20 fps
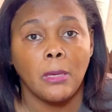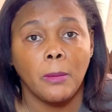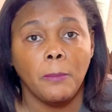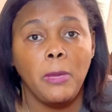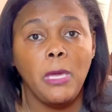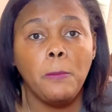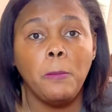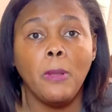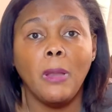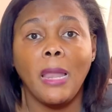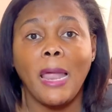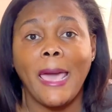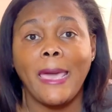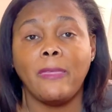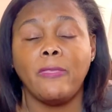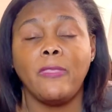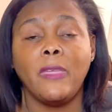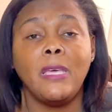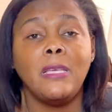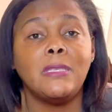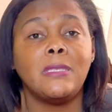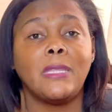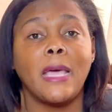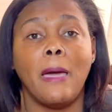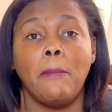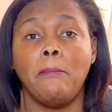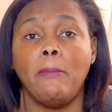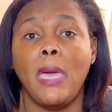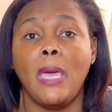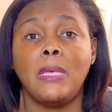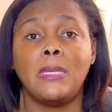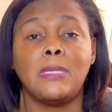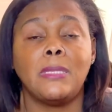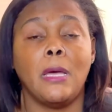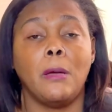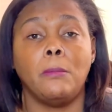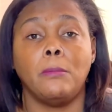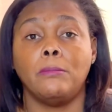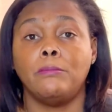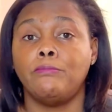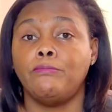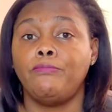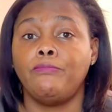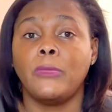People like things that makes them